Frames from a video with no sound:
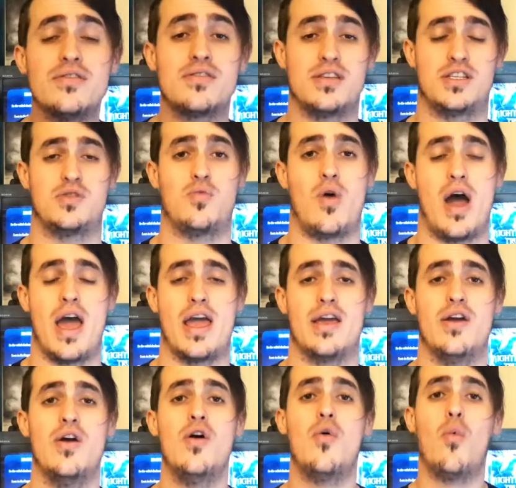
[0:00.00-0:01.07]
this way.
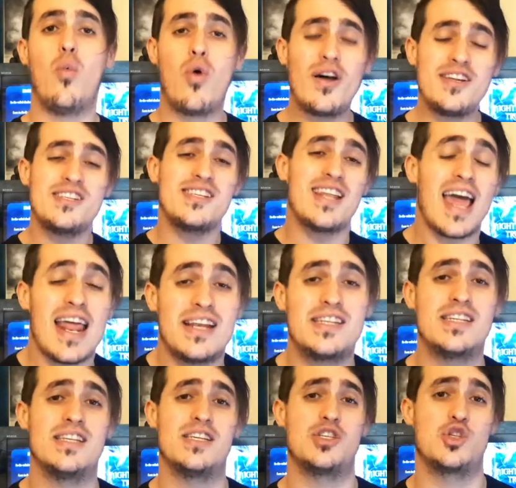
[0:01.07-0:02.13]
What has led to
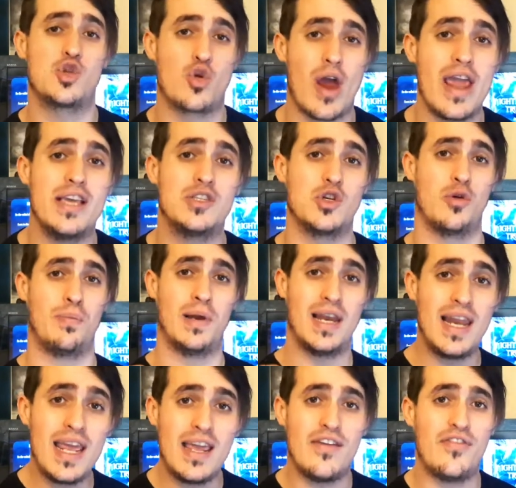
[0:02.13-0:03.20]
this trait or
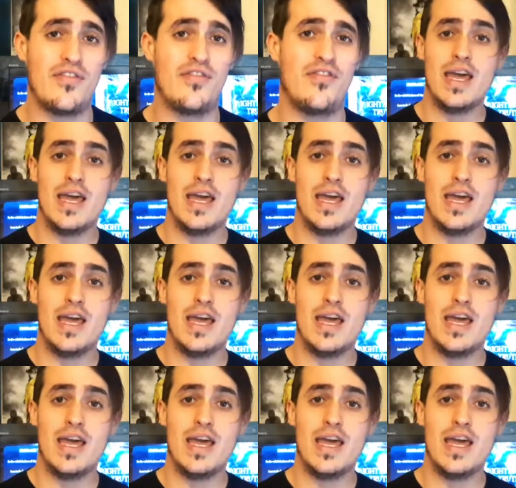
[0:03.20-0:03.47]
belief?